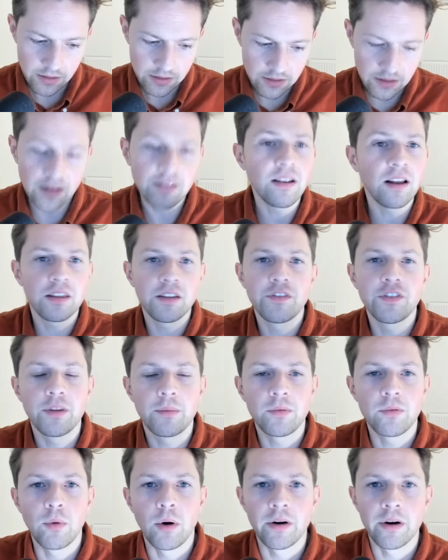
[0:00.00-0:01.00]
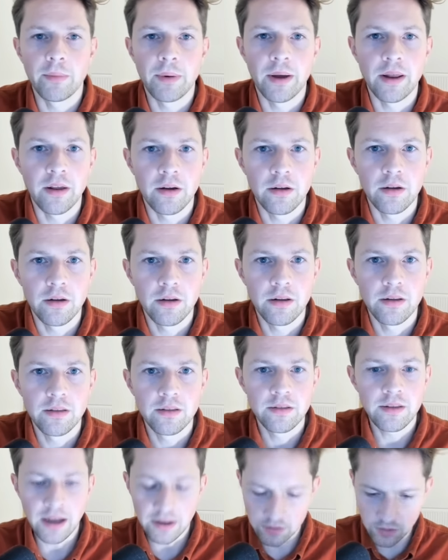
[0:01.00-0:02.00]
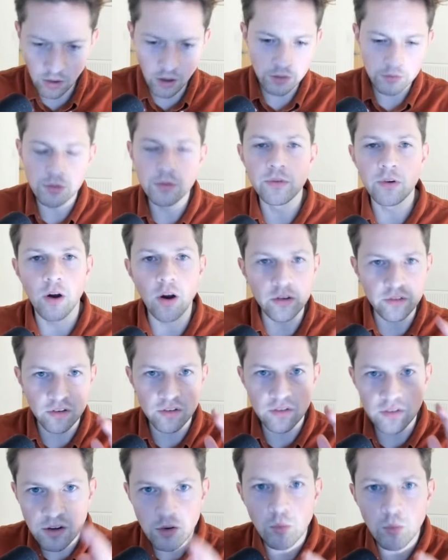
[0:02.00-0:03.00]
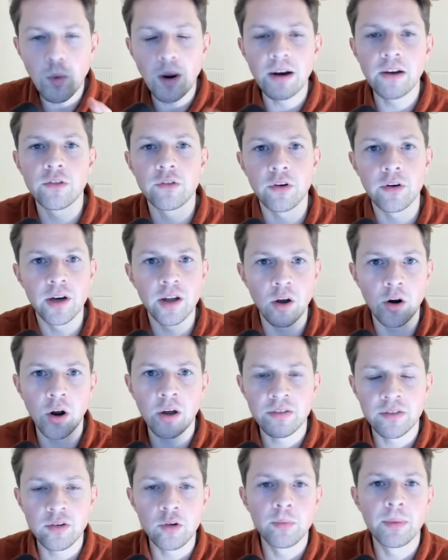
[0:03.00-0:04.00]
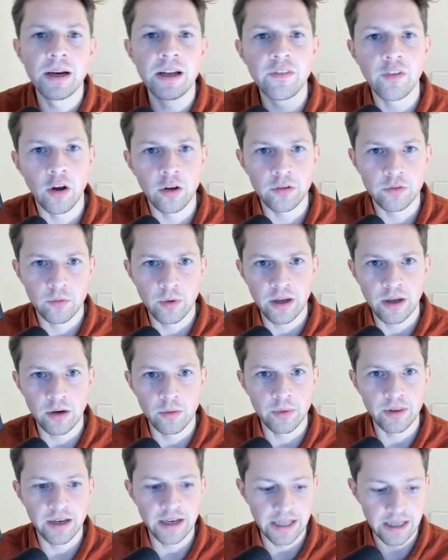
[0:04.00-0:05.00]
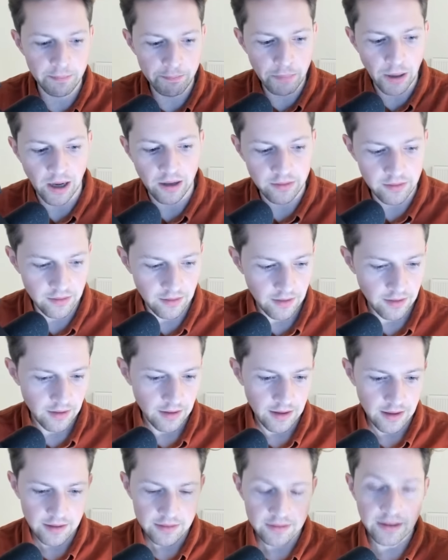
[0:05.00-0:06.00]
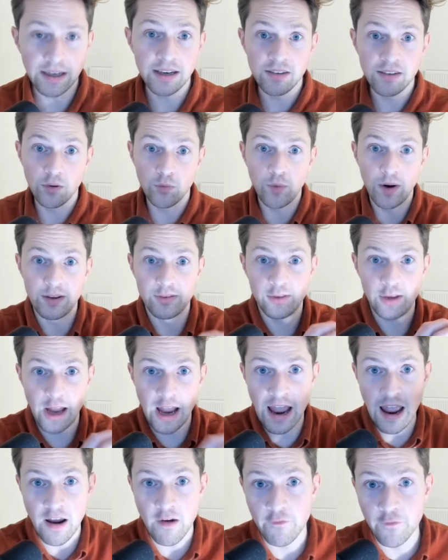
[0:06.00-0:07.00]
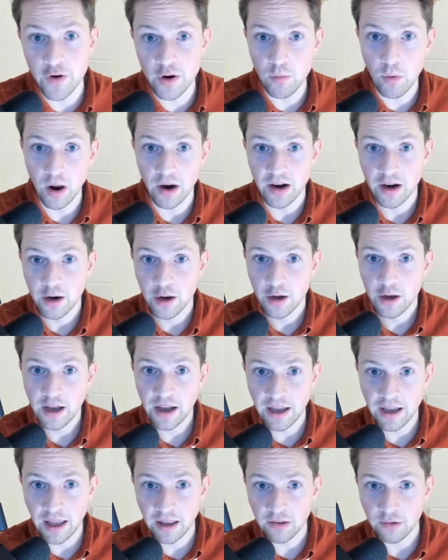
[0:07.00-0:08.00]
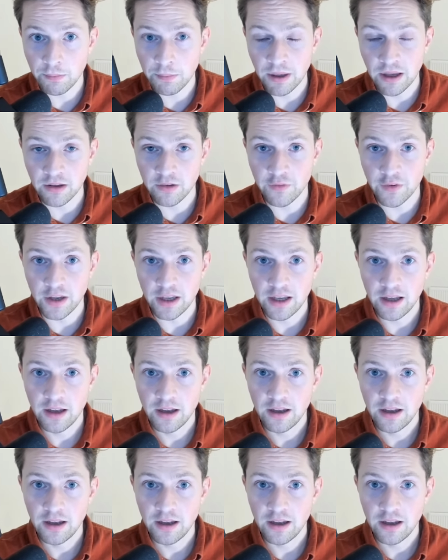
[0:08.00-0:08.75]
There's nothing for them to worry about, though. Their title charge is still well and truly on. I still believe Arsenal are going to win the league, but they need to rest everyone against PSV.